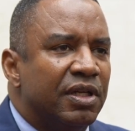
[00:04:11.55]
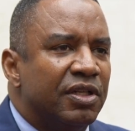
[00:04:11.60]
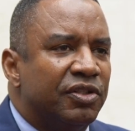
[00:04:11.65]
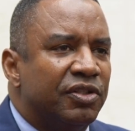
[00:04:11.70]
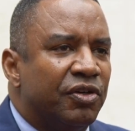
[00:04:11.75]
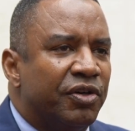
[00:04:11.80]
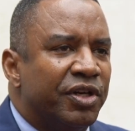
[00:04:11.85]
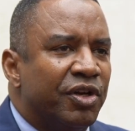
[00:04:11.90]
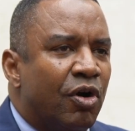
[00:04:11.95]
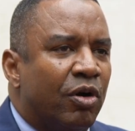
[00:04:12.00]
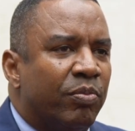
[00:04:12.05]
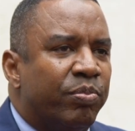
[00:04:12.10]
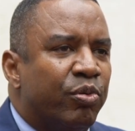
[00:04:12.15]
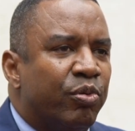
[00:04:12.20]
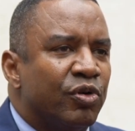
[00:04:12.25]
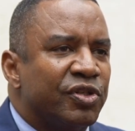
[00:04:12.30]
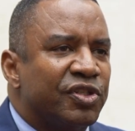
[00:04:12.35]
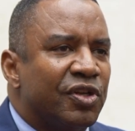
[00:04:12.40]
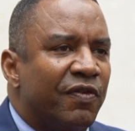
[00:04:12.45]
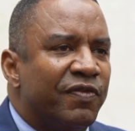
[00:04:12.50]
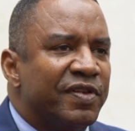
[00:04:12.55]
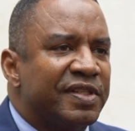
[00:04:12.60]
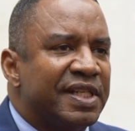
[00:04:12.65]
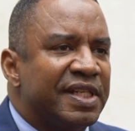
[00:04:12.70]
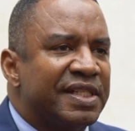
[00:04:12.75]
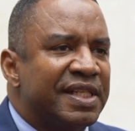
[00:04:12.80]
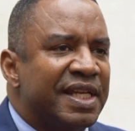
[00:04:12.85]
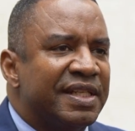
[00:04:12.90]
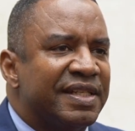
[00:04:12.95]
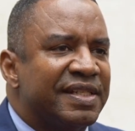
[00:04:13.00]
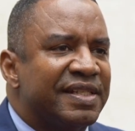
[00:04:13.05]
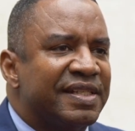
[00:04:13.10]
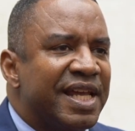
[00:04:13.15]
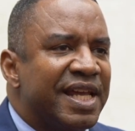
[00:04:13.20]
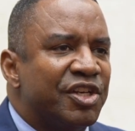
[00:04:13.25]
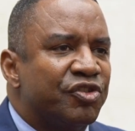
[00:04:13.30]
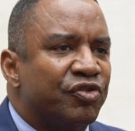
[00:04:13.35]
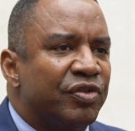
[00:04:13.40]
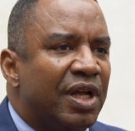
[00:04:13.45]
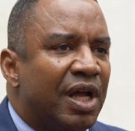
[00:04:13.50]
turning our post offices into
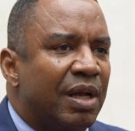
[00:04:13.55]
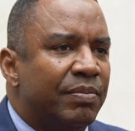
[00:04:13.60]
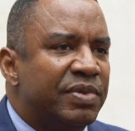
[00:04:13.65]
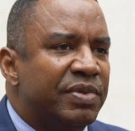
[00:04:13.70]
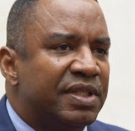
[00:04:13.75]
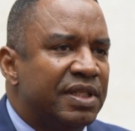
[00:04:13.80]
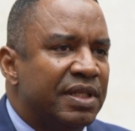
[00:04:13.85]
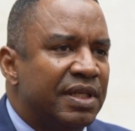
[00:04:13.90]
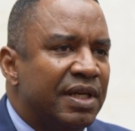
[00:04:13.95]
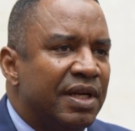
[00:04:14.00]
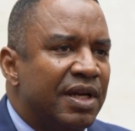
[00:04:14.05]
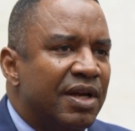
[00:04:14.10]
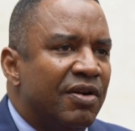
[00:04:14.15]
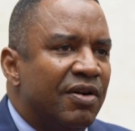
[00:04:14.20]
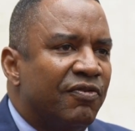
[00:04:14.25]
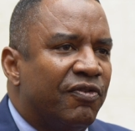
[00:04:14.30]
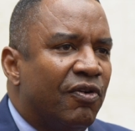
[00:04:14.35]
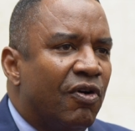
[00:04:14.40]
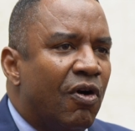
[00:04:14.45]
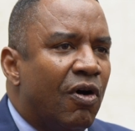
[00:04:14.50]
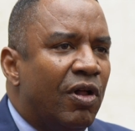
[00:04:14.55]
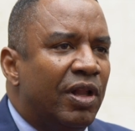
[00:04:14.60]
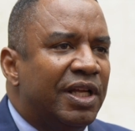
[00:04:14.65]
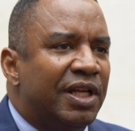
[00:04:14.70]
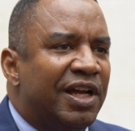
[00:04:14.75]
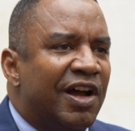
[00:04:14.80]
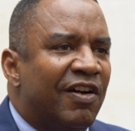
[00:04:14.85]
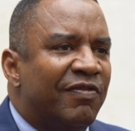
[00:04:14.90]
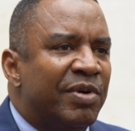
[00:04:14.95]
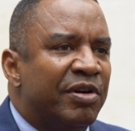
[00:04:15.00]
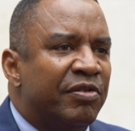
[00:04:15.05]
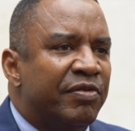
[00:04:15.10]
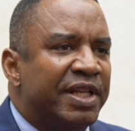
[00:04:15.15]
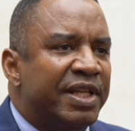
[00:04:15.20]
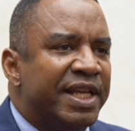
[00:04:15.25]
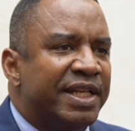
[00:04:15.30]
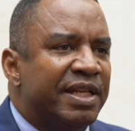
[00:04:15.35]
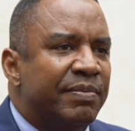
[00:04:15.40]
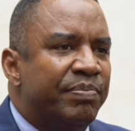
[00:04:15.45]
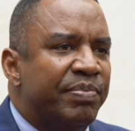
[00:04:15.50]
central hubs for all
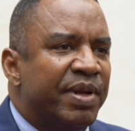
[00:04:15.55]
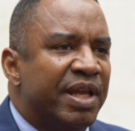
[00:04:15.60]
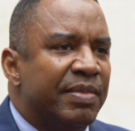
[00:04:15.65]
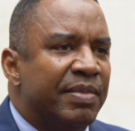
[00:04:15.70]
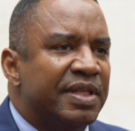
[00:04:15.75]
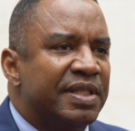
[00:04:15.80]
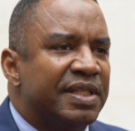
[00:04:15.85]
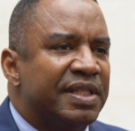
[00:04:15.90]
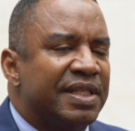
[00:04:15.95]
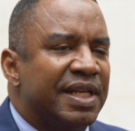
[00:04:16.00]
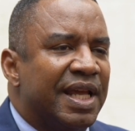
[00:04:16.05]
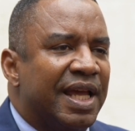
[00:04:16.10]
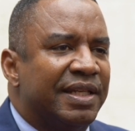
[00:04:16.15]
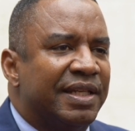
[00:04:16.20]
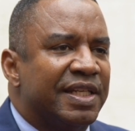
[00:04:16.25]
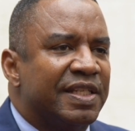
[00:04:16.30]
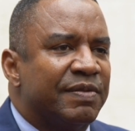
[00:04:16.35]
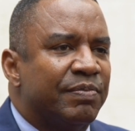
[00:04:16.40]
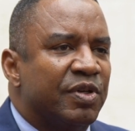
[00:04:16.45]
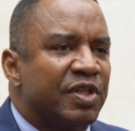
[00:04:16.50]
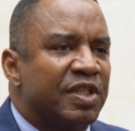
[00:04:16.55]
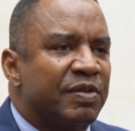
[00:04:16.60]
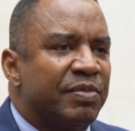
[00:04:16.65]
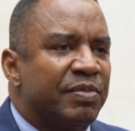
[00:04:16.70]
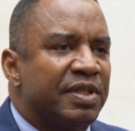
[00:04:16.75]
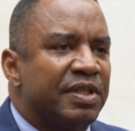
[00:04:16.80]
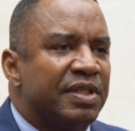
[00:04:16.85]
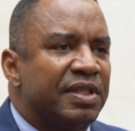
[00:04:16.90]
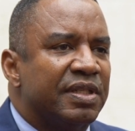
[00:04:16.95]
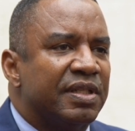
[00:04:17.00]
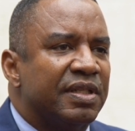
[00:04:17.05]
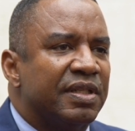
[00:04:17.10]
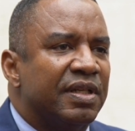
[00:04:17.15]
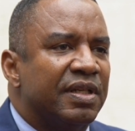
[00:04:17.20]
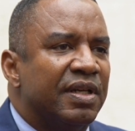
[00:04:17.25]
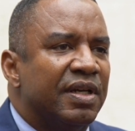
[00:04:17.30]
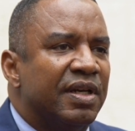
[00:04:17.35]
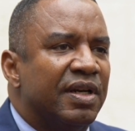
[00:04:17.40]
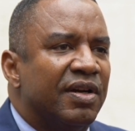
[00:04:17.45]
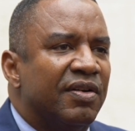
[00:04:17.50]
government-related payments and disbursements,
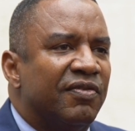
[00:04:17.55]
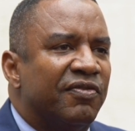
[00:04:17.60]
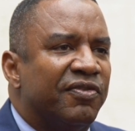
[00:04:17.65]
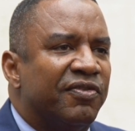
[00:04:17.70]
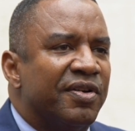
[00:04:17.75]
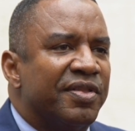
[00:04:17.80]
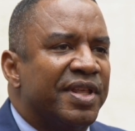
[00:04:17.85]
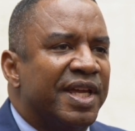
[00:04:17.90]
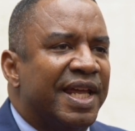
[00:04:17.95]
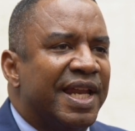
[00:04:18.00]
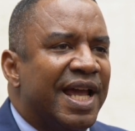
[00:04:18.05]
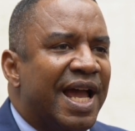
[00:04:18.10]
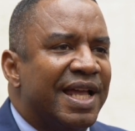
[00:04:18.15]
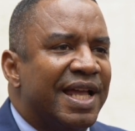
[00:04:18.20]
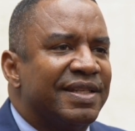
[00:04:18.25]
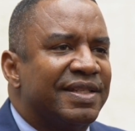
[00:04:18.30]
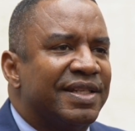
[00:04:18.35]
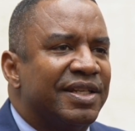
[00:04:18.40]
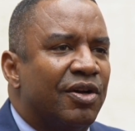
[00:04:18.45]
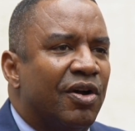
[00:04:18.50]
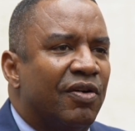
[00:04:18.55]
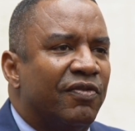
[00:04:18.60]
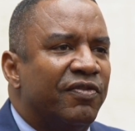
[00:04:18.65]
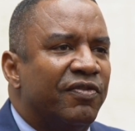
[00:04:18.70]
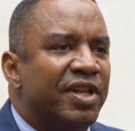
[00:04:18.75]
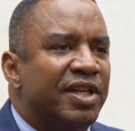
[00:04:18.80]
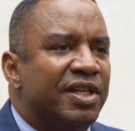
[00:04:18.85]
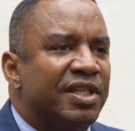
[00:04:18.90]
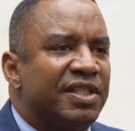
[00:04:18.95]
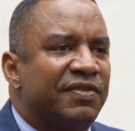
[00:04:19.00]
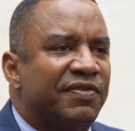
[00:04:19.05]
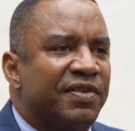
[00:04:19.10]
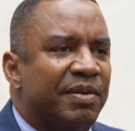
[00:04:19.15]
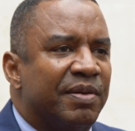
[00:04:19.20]
further enhancing convenience for